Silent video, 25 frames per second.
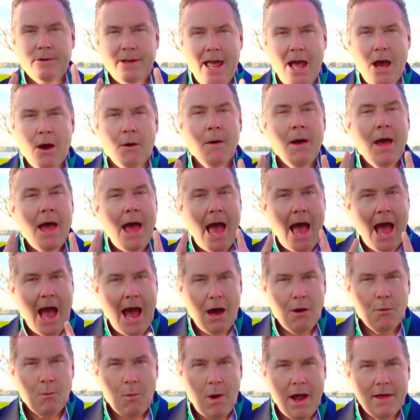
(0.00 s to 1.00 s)
Now,
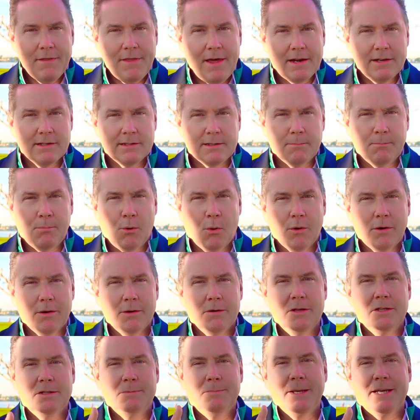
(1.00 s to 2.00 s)
why that is
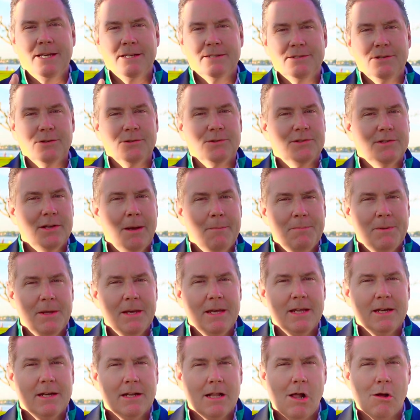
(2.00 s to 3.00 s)
important is because there's
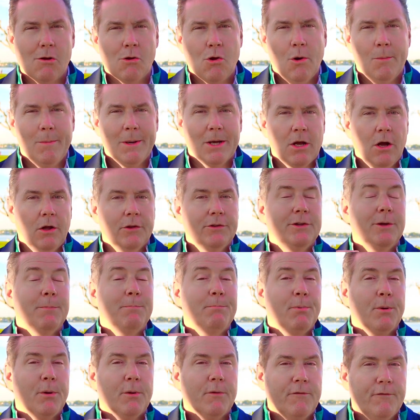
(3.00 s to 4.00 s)
something in glaucoma called the
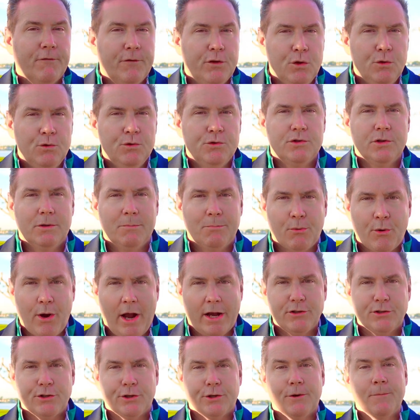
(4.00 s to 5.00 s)
perfusion
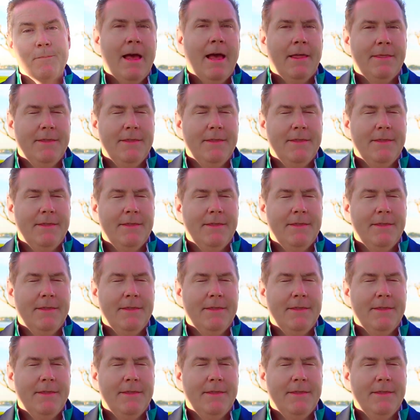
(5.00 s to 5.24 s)
pressure.